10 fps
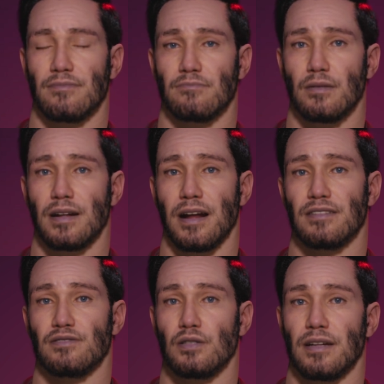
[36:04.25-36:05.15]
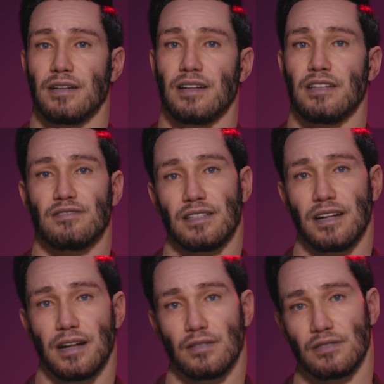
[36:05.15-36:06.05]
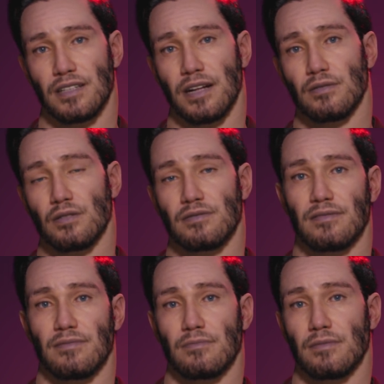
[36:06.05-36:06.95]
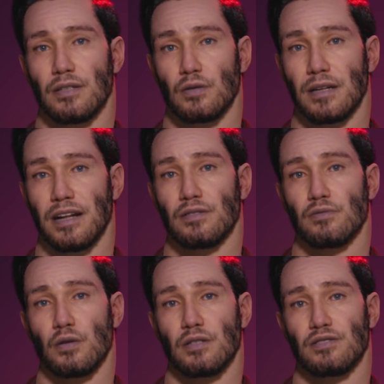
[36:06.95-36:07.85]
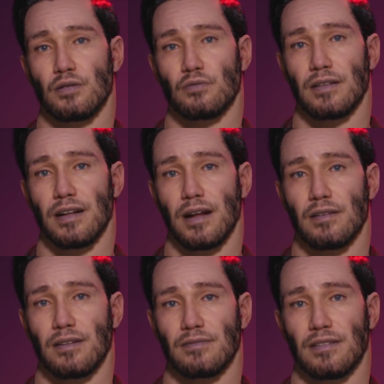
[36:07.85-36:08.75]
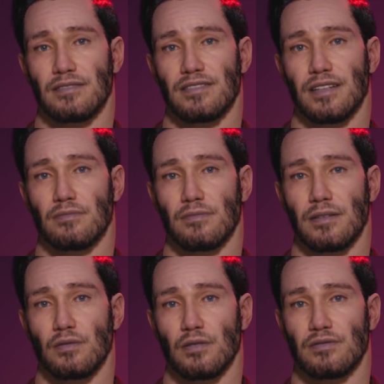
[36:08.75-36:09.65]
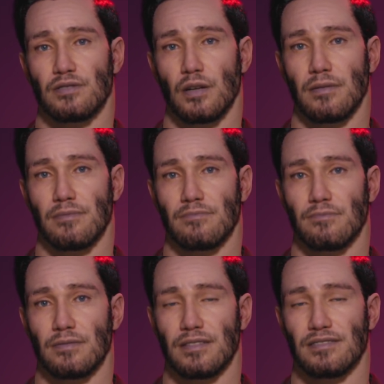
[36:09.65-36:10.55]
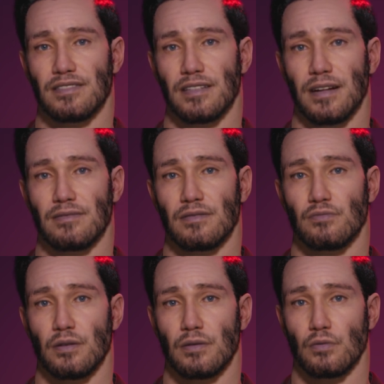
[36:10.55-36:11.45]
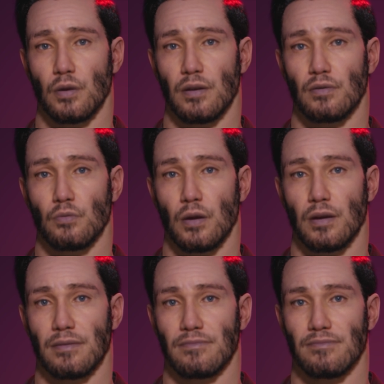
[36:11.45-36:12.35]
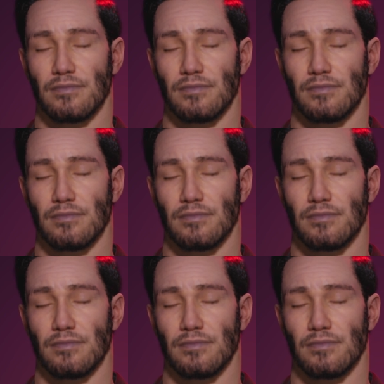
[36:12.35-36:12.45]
By isolating us in echo chambers, they create a version of reality that's deeply personal, but disconnected from the broader world.